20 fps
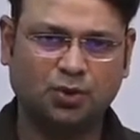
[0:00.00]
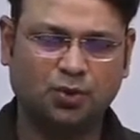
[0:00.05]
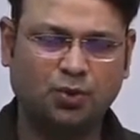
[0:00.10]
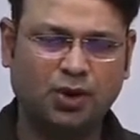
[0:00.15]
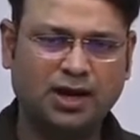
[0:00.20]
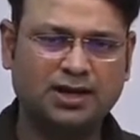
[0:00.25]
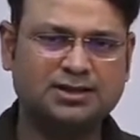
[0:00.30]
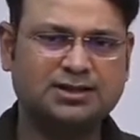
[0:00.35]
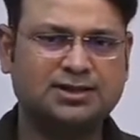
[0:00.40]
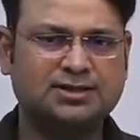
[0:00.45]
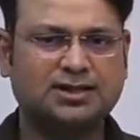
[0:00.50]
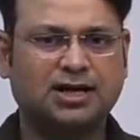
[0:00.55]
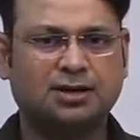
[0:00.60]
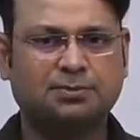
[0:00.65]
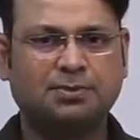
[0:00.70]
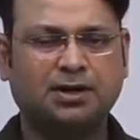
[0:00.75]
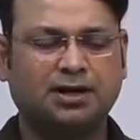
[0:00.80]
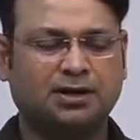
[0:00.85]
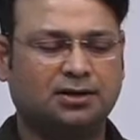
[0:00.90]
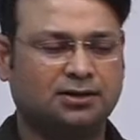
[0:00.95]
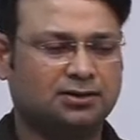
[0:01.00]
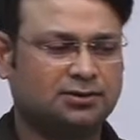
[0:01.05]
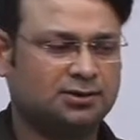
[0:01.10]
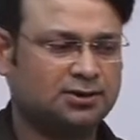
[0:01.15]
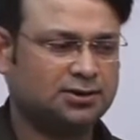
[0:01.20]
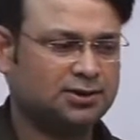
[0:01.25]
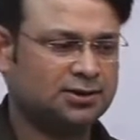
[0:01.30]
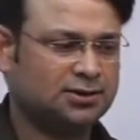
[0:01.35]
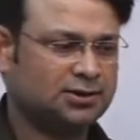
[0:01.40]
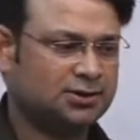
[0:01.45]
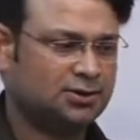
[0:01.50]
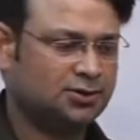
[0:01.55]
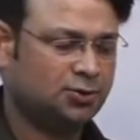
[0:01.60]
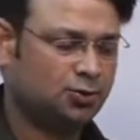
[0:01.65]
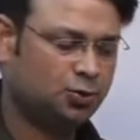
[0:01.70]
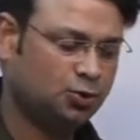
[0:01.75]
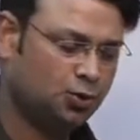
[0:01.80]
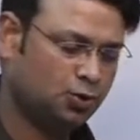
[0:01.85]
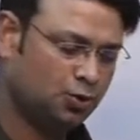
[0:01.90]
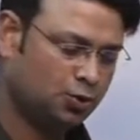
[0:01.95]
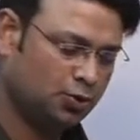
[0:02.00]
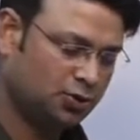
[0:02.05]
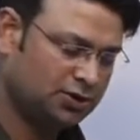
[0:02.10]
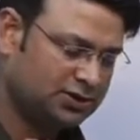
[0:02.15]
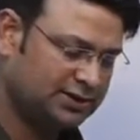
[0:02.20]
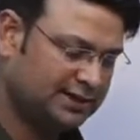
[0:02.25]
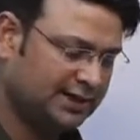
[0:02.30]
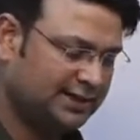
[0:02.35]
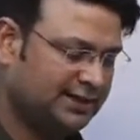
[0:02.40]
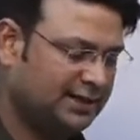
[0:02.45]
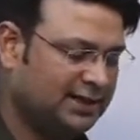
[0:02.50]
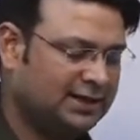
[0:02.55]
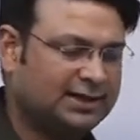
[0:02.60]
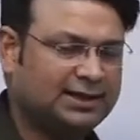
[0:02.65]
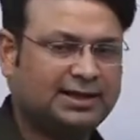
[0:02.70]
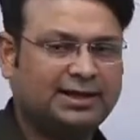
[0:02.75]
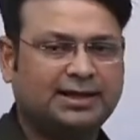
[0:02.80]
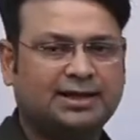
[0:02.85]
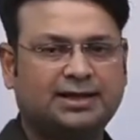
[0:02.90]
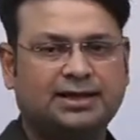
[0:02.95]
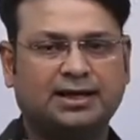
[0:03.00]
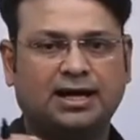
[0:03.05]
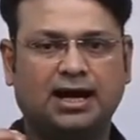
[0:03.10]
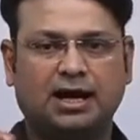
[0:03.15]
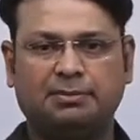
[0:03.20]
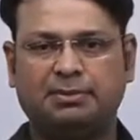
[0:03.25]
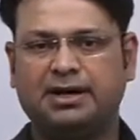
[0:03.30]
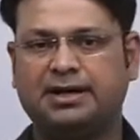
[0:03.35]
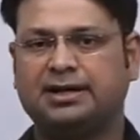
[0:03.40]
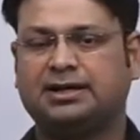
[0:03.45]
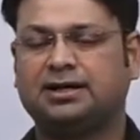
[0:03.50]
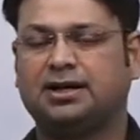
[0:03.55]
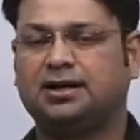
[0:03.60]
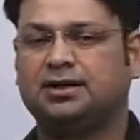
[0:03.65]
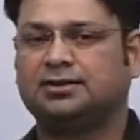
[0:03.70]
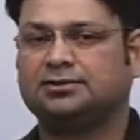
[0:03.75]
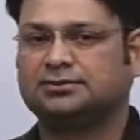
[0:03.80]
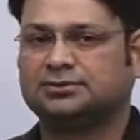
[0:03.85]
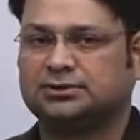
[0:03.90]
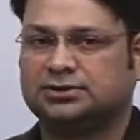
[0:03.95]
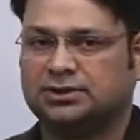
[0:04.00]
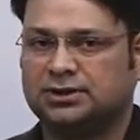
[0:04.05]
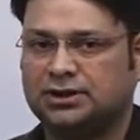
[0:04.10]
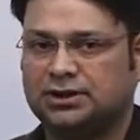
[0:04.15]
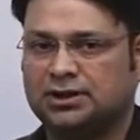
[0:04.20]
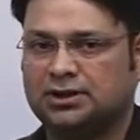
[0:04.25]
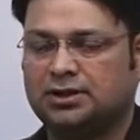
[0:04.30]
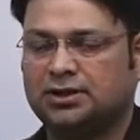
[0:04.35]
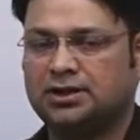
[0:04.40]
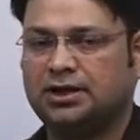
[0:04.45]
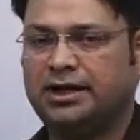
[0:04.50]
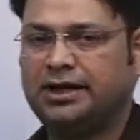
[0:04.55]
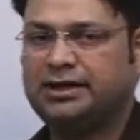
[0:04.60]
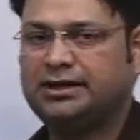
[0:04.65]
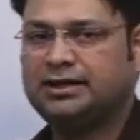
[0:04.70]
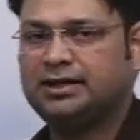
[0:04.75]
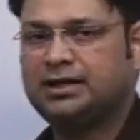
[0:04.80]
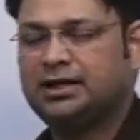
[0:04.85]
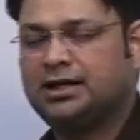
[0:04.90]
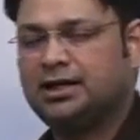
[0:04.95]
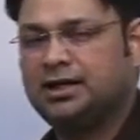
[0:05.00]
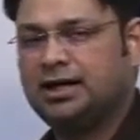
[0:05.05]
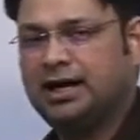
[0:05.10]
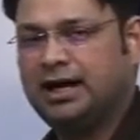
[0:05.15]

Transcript: was a German who settled in America, right?